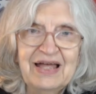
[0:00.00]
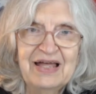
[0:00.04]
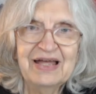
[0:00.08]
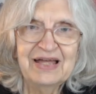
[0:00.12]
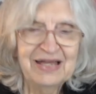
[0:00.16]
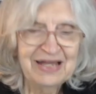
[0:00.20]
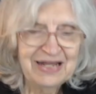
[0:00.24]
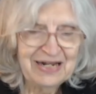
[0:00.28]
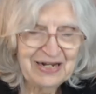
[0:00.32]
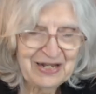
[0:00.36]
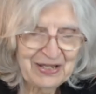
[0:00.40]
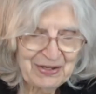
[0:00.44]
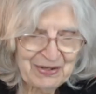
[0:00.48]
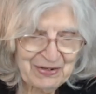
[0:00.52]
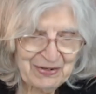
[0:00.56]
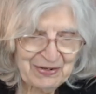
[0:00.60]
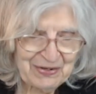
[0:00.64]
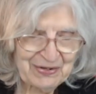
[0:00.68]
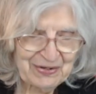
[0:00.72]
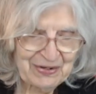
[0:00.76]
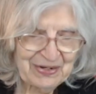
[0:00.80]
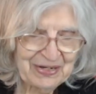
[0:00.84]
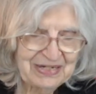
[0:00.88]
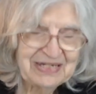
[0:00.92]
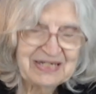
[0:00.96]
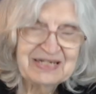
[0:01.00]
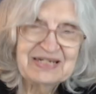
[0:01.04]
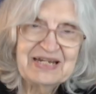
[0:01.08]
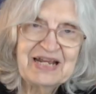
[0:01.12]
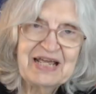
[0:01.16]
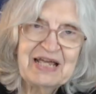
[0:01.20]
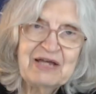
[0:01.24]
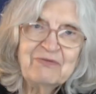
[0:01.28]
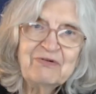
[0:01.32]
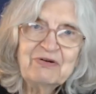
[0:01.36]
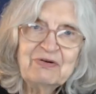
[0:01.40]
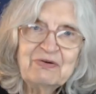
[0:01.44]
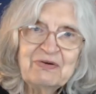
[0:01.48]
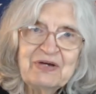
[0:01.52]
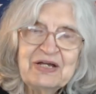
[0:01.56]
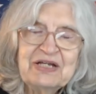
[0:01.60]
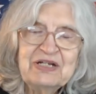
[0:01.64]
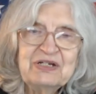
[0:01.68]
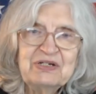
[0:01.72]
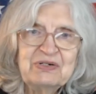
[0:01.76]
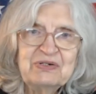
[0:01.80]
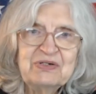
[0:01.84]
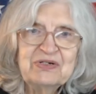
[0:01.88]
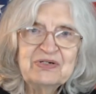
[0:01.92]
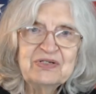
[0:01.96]
Hello! Today we're going to
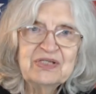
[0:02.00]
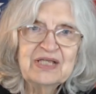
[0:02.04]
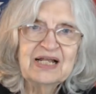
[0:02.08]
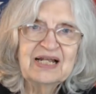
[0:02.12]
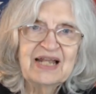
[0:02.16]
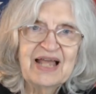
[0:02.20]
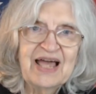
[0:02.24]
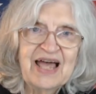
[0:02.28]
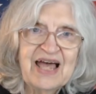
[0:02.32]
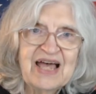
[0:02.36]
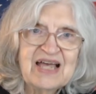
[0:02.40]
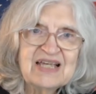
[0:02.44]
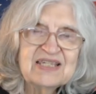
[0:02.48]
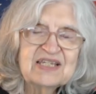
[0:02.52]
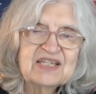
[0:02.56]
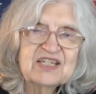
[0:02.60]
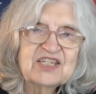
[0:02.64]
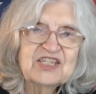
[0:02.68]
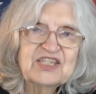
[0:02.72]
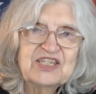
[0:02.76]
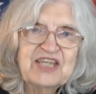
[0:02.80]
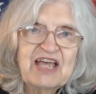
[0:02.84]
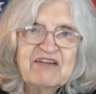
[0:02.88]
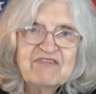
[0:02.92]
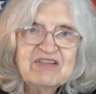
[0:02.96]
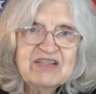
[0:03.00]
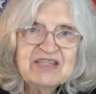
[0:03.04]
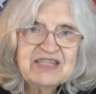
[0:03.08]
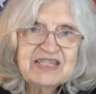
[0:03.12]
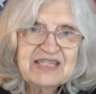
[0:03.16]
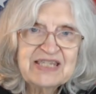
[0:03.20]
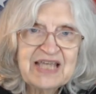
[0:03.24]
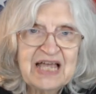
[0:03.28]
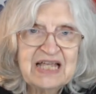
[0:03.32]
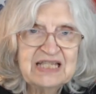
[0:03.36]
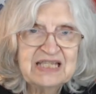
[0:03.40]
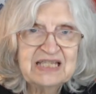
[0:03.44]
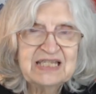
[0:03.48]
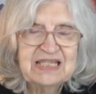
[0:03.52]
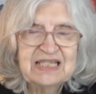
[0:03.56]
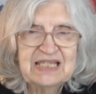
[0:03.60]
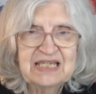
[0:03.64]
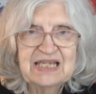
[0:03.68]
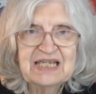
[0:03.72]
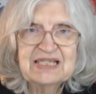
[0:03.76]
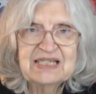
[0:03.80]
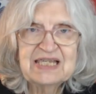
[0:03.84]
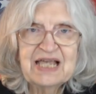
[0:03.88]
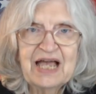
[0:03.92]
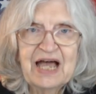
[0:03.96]
do the last 7
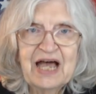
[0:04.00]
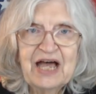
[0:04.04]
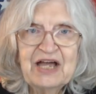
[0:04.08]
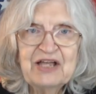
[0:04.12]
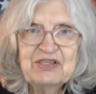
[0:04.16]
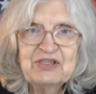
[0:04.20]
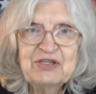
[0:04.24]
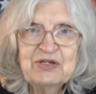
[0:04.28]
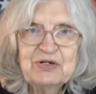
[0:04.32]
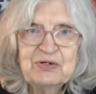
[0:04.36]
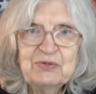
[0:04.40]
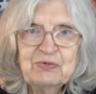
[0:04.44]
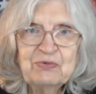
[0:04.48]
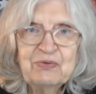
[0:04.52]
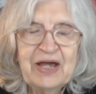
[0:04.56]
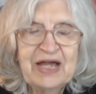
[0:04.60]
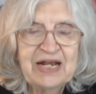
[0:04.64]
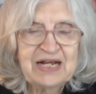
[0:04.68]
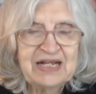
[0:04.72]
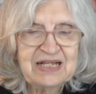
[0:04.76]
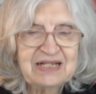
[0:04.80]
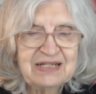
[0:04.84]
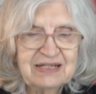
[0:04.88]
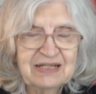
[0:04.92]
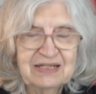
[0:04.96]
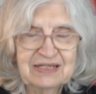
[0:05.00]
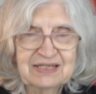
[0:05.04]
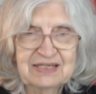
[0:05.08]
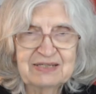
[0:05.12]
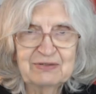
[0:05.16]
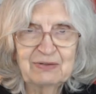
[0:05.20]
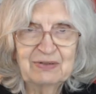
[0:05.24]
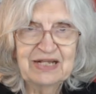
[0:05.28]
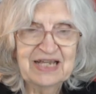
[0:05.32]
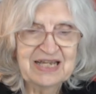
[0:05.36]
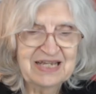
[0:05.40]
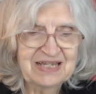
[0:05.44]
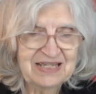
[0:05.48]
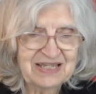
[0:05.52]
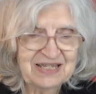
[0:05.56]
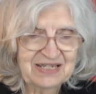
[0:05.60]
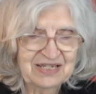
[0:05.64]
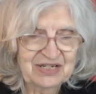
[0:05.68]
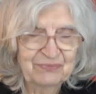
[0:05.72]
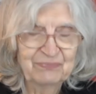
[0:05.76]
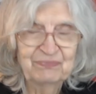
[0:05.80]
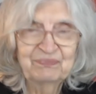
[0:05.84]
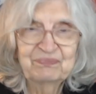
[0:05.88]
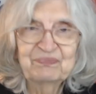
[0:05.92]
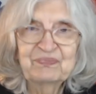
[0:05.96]
sentences on your writing list.
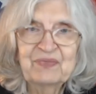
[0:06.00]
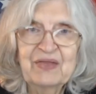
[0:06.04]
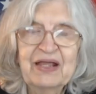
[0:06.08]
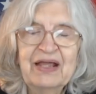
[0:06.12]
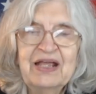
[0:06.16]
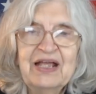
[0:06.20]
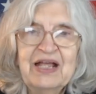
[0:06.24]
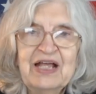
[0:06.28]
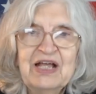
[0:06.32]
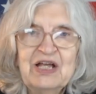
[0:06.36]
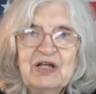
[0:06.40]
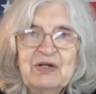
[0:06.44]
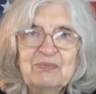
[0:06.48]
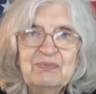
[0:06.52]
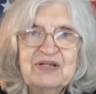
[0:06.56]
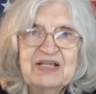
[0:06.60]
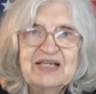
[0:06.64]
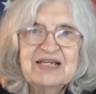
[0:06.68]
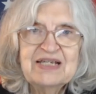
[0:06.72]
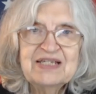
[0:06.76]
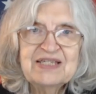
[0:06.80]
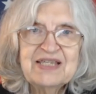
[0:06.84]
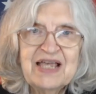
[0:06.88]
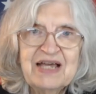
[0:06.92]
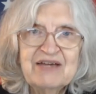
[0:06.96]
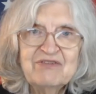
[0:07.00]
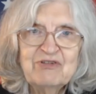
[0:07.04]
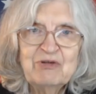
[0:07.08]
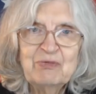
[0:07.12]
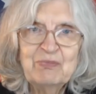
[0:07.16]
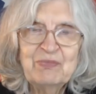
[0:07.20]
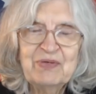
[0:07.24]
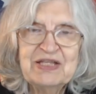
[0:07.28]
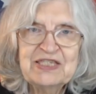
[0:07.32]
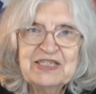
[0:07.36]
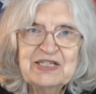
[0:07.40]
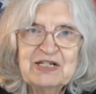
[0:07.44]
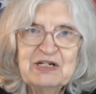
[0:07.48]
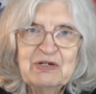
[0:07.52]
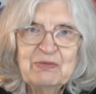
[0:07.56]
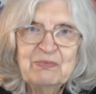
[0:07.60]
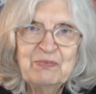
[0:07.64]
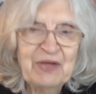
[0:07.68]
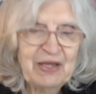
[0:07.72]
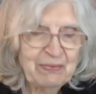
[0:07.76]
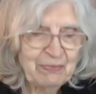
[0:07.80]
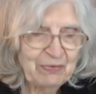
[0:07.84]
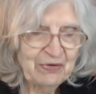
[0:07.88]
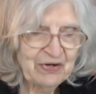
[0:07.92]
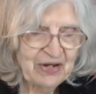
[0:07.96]
Please have your pencil and
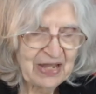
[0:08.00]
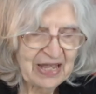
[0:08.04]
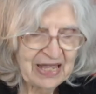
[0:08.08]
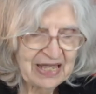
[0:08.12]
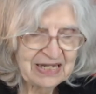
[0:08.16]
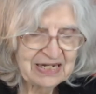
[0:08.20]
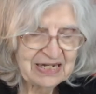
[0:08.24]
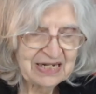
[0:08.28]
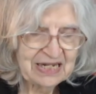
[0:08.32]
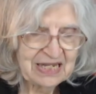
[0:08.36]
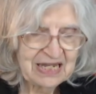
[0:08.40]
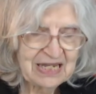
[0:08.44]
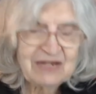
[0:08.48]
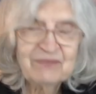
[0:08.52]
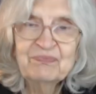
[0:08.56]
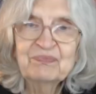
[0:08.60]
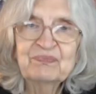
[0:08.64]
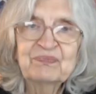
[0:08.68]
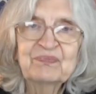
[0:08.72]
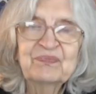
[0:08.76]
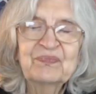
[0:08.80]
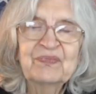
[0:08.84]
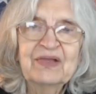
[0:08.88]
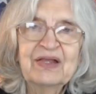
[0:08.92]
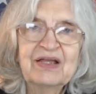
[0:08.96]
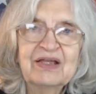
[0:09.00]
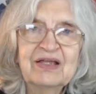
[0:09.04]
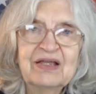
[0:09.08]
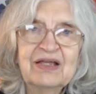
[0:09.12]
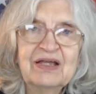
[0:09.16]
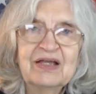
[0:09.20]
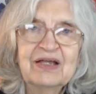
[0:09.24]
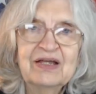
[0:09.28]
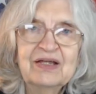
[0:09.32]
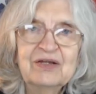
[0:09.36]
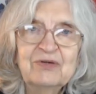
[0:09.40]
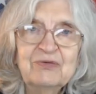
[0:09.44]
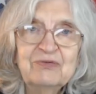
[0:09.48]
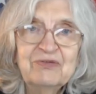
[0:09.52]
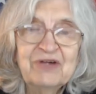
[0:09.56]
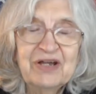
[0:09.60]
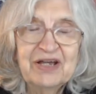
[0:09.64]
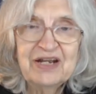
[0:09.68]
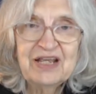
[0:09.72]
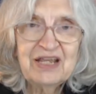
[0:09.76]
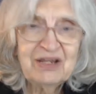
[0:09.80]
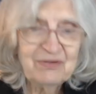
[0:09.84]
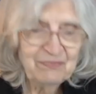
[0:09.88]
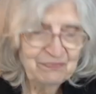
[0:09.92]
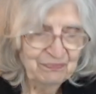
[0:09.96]
paper handy.
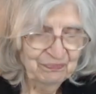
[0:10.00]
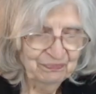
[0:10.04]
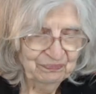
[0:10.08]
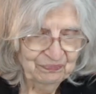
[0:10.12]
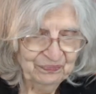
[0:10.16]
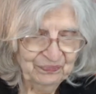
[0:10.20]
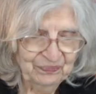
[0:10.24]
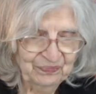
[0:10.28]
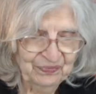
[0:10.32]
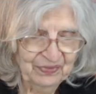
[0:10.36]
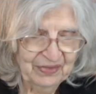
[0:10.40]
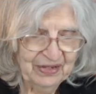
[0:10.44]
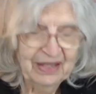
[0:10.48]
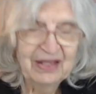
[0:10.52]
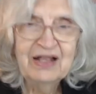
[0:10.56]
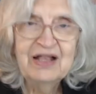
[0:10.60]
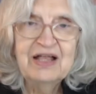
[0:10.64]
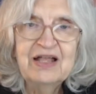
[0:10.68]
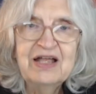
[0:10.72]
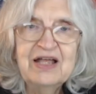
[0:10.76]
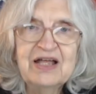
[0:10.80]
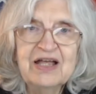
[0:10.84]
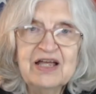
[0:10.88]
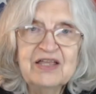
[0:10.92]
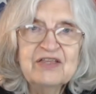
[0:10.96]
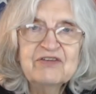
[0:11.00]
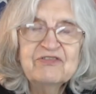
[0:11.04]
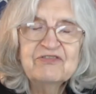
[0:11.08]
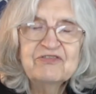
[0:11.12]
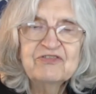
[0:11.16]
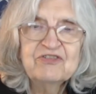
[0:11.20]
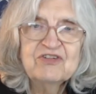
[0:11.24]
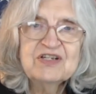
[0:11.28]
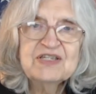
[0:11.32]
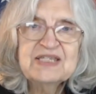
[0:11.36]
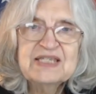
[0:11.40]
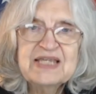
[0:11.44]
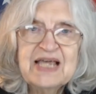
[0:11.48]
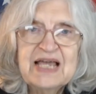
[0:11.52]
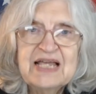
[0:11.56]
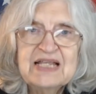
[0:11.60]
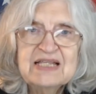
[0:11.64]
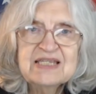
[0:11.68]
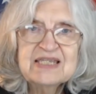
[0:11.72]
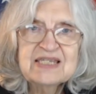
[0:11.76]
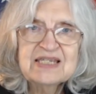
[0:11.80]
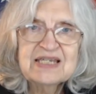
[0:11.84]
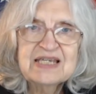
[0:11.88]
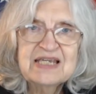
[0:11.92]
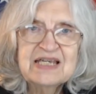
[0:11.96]
Ready? The first
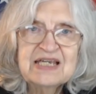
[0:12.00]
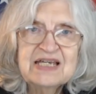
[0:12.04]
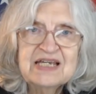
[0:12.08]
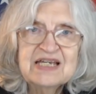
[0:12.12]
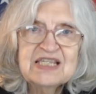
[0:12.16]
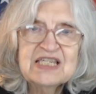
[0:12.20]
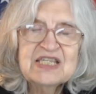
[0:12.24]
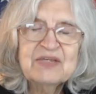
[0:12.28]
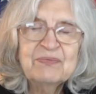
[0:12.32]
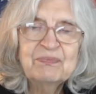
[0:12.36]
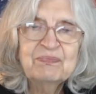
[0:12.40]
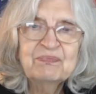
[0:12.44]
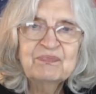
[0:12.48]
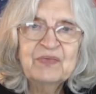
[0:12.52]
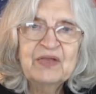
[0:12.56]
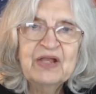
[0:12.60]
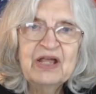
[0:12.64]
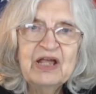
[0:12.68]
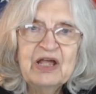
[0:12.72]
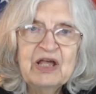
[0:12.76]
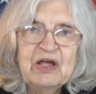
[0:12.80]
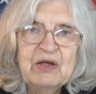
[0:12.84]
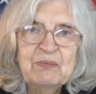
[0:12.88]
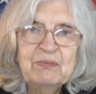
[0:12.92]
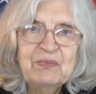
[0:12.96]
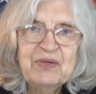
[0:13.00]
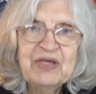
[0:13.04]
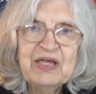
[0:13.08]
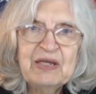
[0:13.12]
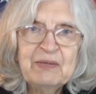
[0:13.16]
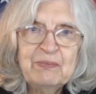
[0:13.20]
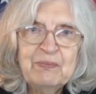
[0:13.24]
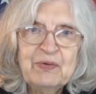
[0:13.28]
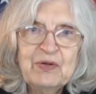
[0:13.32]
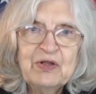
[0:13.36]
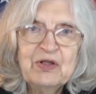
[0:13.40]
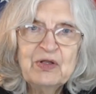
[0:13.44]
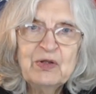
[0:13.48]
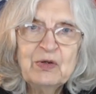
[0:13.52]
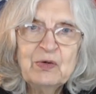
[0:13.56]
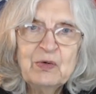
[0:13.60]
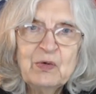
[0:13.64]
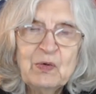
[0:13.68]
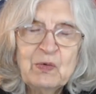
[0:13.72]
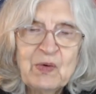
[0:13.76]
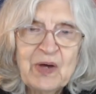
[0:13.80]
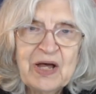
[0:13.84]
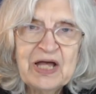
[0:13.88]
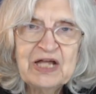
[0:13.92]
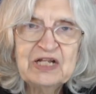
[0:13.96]
sentence is, people
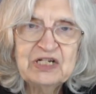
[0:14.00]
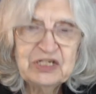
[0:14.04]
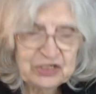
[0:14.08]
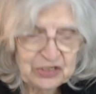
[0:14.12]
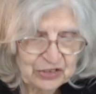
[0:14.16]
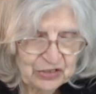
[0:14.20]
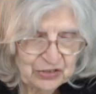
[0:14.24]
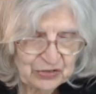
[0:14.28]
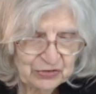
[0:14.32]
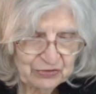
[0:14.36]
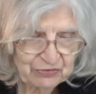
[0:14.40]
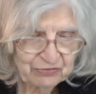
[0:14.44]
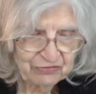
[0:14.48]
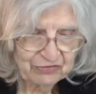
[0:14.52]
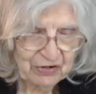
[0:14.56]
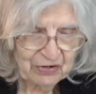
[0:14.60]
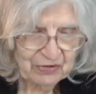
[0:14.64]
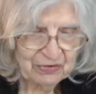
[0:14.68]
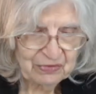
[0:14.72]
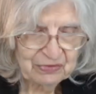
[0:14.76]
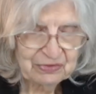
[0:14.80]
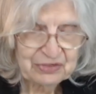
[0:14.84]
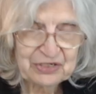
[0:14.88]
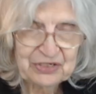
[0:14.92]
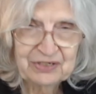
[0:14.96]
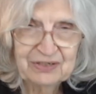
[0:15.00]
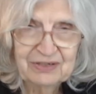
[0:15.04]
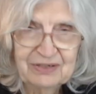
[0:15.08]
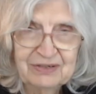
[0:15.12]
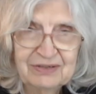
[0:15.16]
want to vote.